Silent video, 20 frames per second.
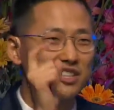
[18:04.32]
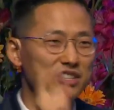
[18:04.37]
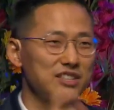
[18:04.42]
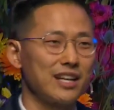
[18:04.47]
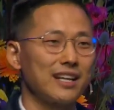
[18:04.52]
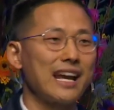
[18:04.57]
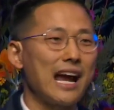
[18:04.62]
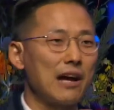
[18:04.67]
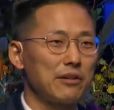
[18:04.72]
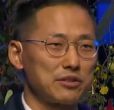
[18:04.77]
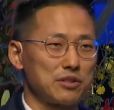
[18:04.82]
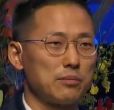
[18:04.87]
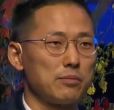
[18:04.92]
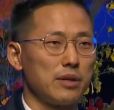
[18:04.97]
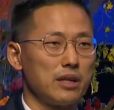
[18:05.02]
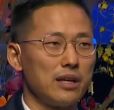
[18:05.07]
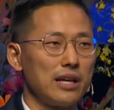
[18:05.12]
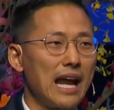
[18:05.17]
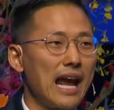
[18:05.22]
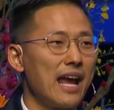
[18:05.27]
stuck out to
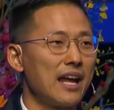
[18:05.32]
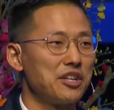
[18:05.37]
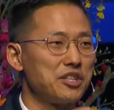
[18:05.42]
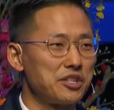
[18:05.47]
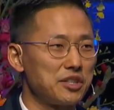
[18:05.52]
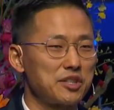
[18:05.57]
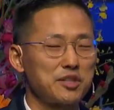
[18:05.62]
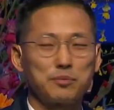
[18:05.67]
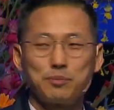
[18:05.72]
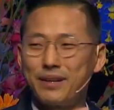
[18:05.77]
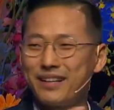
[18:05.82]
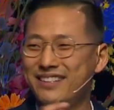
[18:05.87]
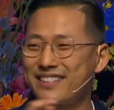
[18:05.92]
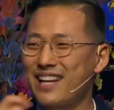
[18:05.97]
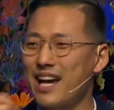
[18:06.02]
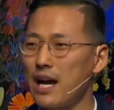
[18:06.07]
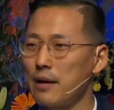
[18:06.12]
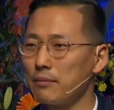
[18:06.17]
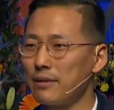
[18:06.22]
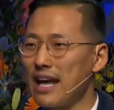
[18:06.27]
me, and I had just spent
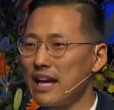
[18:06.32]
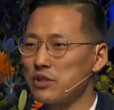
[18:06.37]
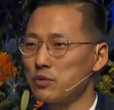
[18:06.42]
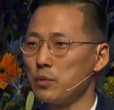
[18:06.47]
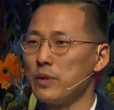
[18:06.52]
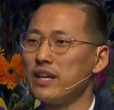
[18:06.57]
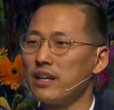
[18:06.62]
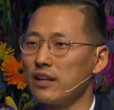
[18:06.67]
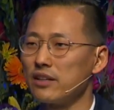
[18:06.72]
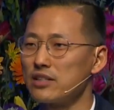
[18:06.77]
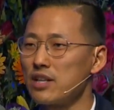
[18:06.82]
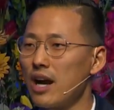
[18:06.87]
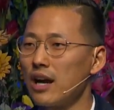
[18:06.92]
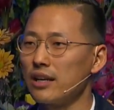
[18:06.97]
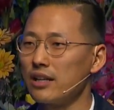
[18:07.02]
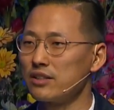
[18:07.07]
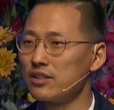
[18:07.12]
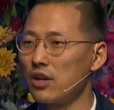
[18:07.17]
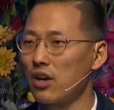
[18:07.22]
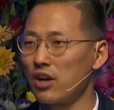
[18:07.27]
time last weekend
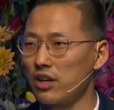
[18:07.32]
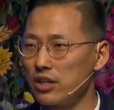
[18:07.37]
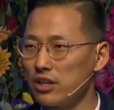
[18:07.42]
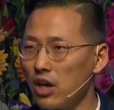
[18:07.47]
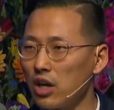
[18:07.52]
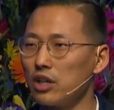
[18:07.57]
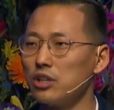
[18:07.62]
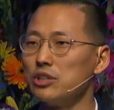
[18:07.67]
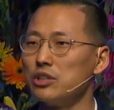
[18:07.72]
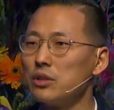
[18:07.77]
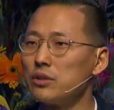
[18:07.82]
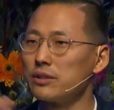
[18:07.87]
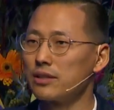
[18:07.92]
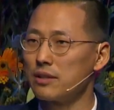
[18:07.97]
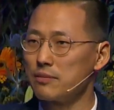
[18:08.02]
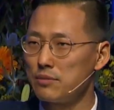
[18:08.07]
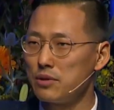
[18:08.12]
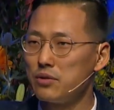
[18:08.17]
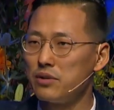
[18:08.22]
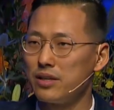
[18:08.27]
talking to our young adult
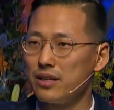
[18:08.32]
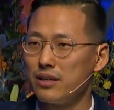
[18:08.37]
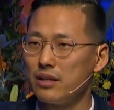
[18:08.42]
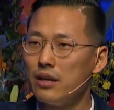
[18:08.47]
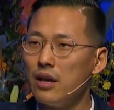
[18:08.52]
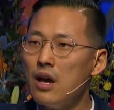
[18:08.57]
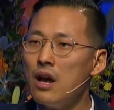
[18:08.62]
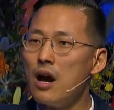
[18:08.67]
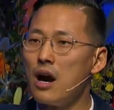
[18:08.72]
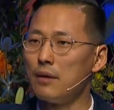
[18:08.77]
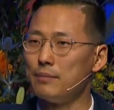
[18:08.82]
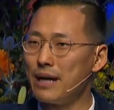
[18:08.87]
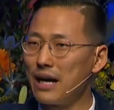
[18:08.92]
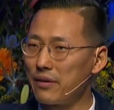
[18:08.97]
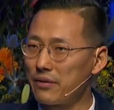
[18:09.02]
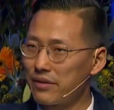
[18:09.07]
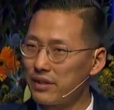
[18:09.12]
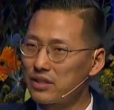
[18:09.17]
community about